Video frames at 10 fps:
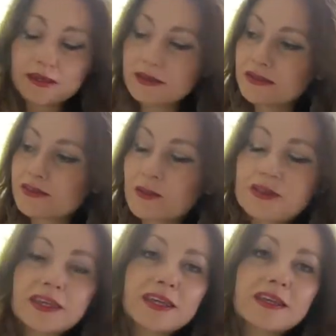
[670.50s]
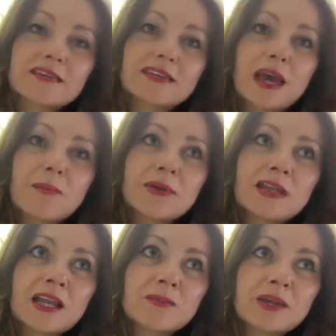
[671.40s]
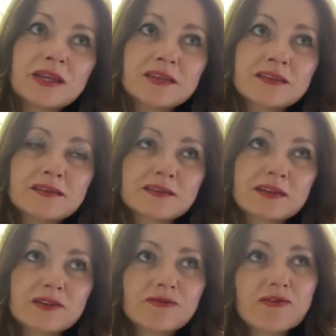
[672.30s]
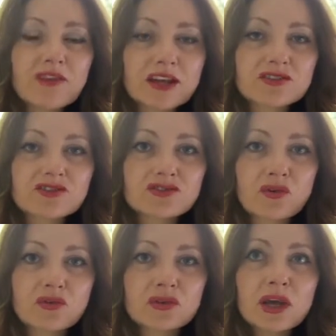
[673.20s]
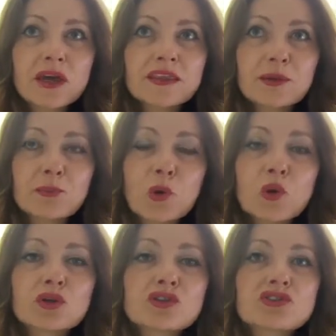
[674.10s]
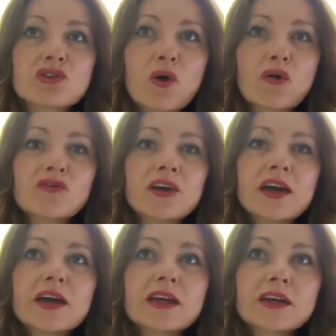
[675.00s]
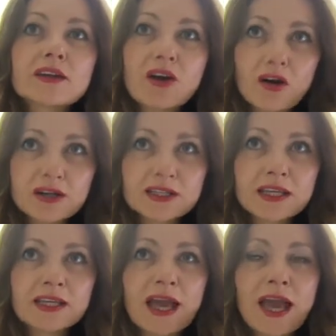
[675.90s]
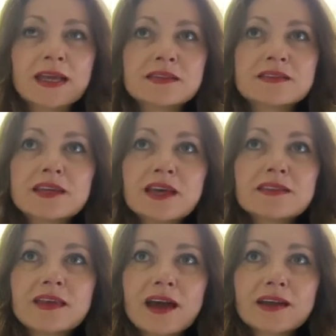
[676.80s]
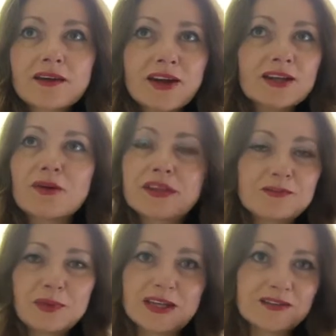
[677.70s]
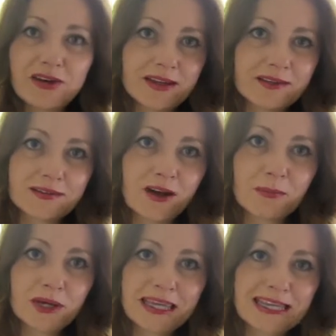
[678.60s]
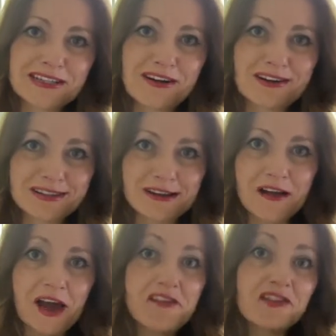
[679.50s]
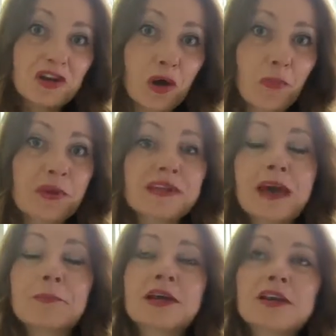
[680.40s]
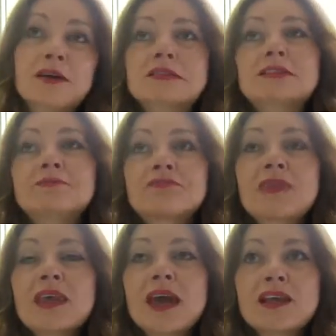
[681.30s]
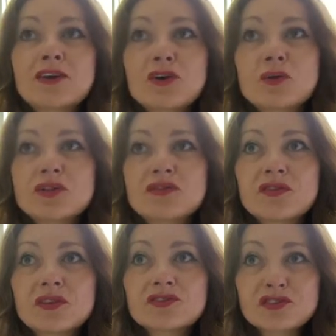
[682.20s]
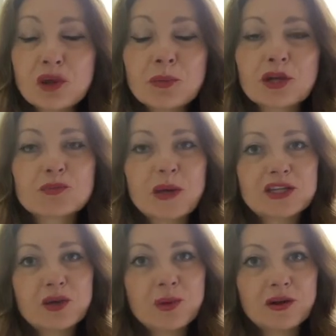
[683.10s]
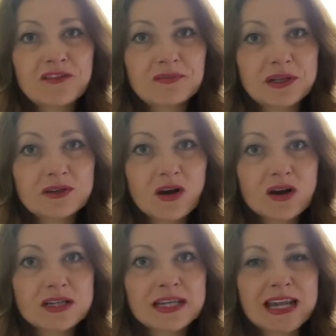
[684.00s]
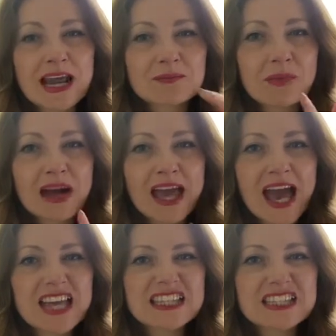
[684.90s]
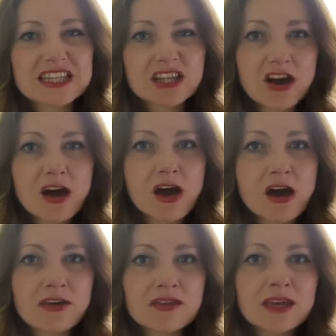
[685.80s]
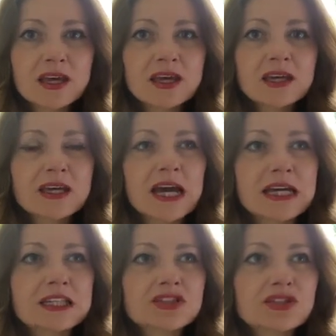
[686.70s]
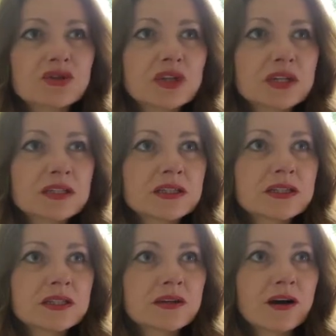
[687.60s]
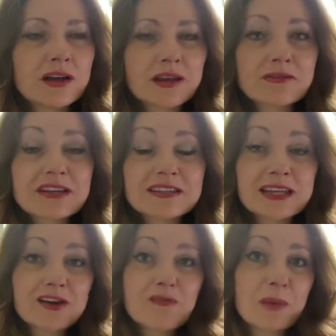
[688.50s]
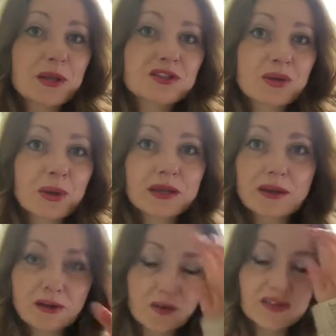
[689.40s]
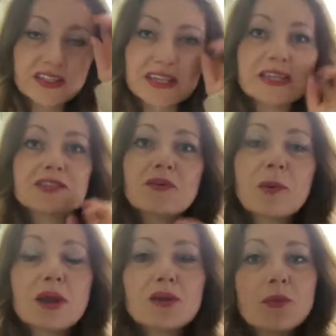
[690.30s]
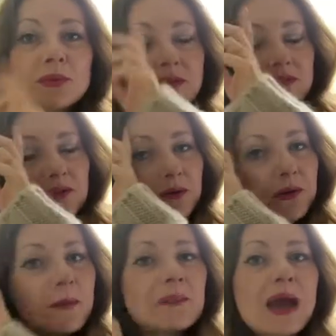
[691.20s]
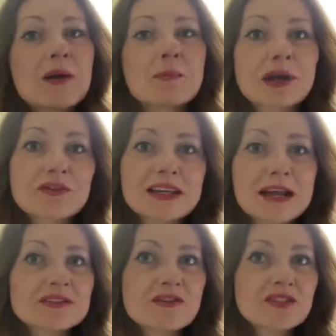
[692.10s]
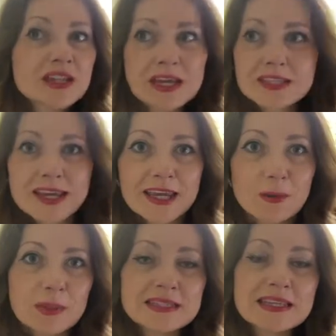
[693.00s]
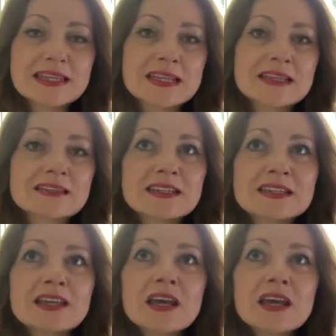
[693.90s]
So I think it's, yeah, Penelope's kind of reflections on the importance of gardening, and that I know this because I'm a keen gardener. I have an allotment and my garden, and I always feel so much better when I've been gardening and had my hands in the earth. And you can, like recently I've been sowing a lot of seeds for my allotment, so I'm out in my greenhouse every day checking on my seedlings, and